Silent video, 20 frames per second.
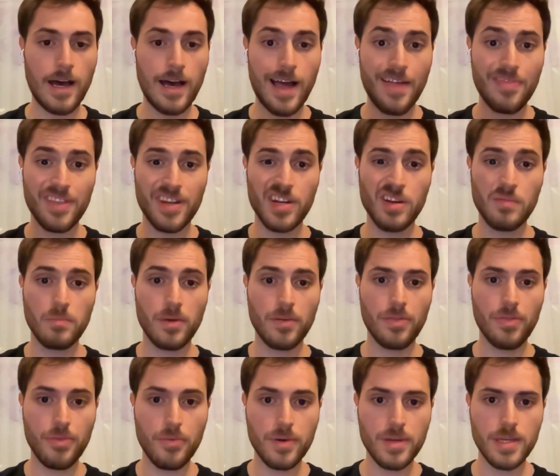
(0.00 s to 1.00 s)
And then number
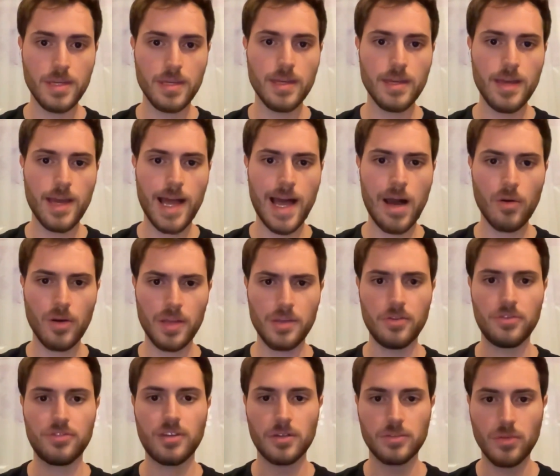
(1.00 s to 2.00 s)
three, how can you
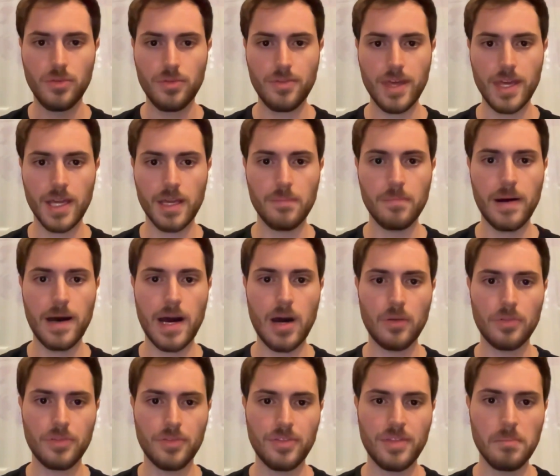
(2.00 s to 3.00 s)
start to think
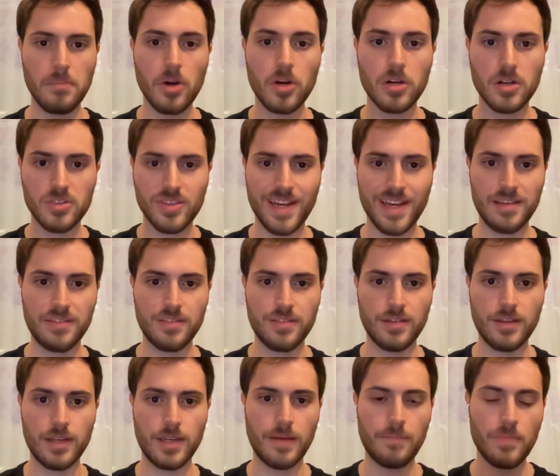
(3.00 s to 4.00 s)
about
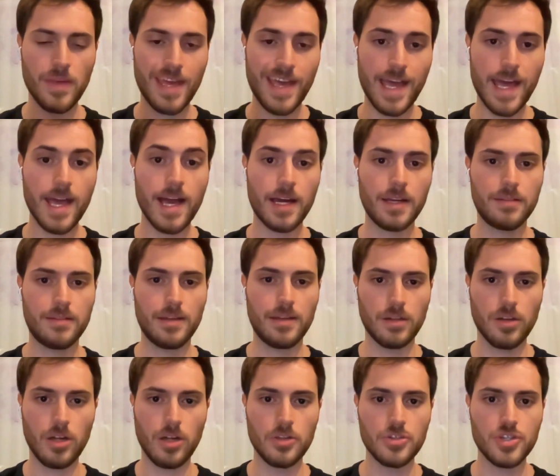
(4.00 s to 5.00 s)
democratizing AI
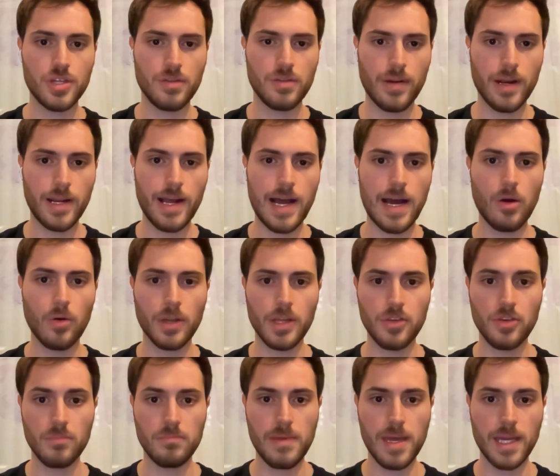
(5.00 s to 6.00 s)
technology, right? How can
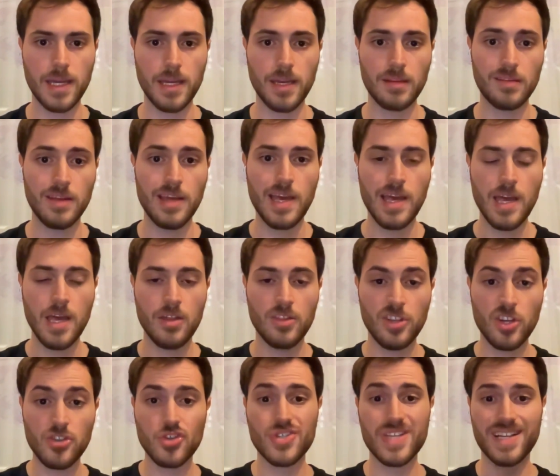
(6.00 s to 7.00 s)
you make it
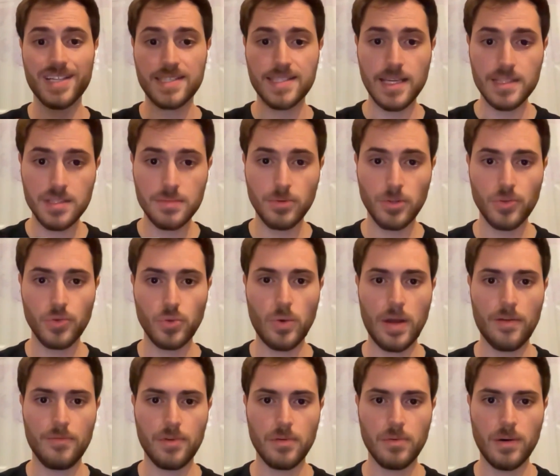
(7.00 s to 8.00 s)
not just accessible to
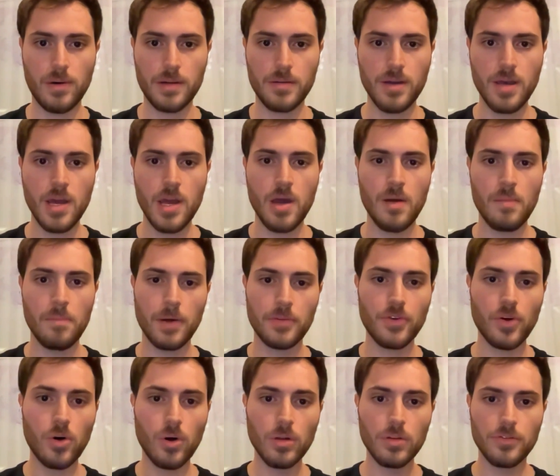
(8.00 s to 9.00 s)
everyone, but
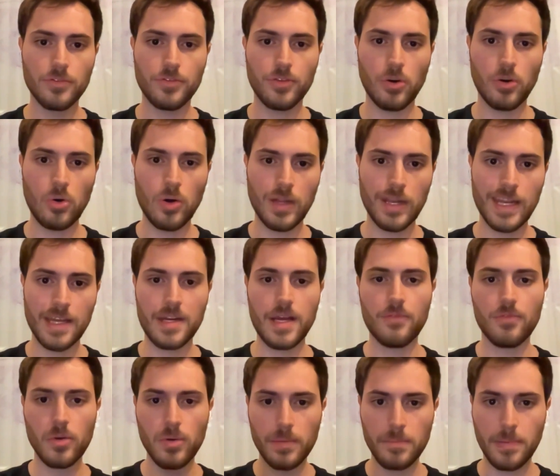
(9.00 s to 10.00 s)
also let
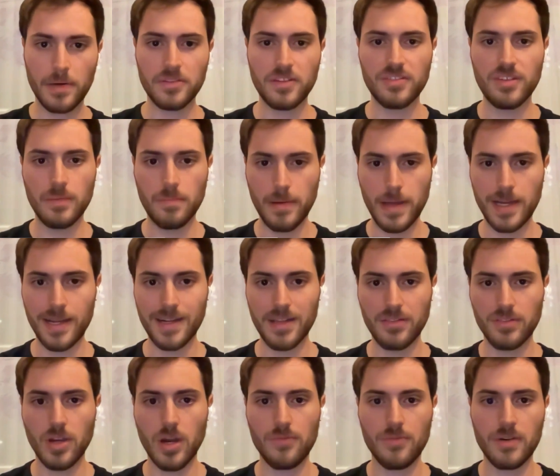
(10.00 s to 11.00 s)
everyone participate in
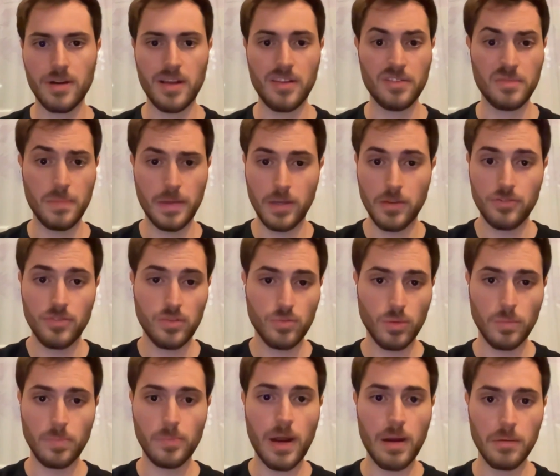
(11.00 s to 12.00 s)
its governance? Because these
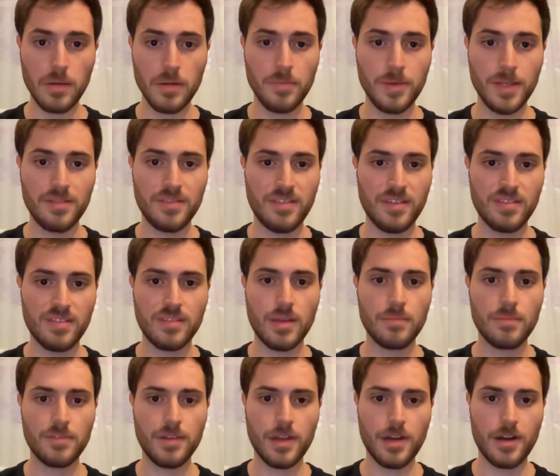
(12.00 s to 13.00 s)
will probably be
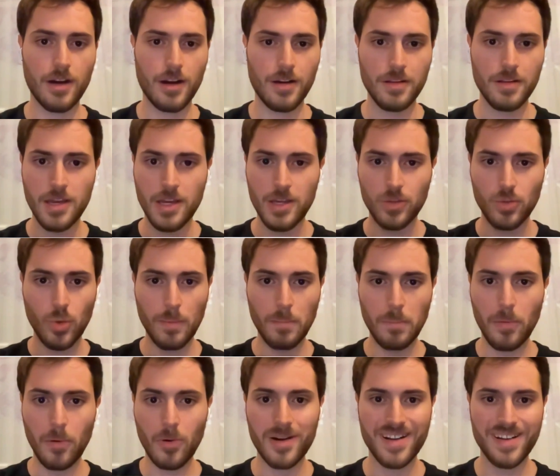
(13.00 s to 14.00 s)
systems that are too
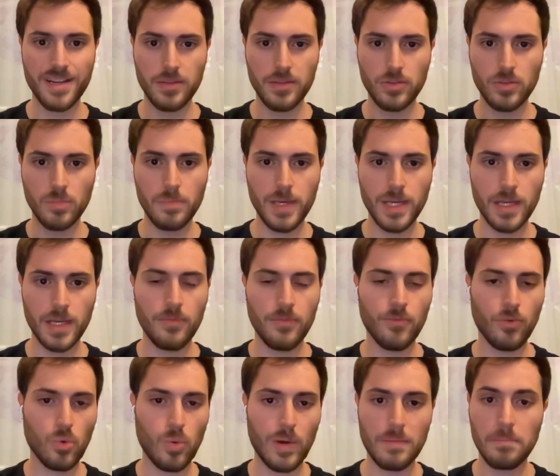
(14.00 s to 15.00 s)
important and too big
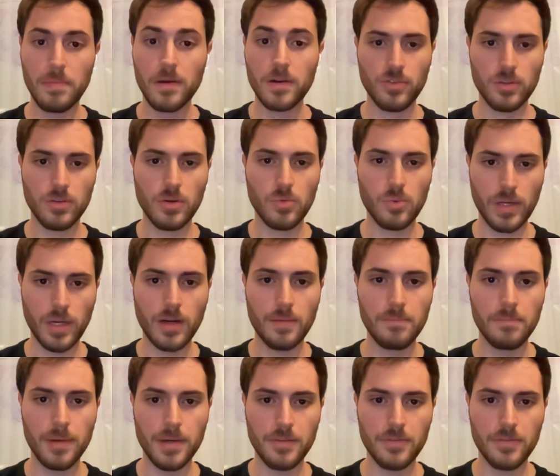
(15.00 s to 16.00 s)
for one person or one
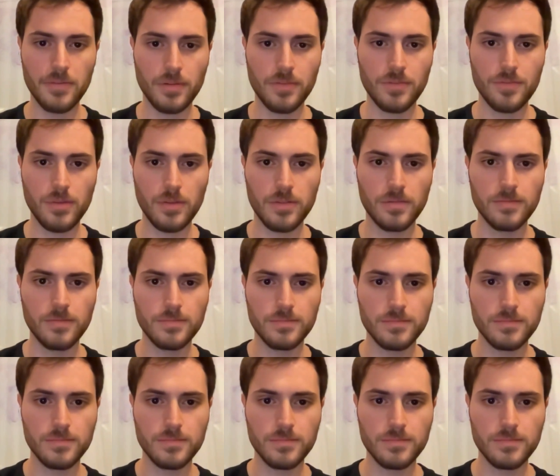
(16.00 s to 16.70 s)
company to control.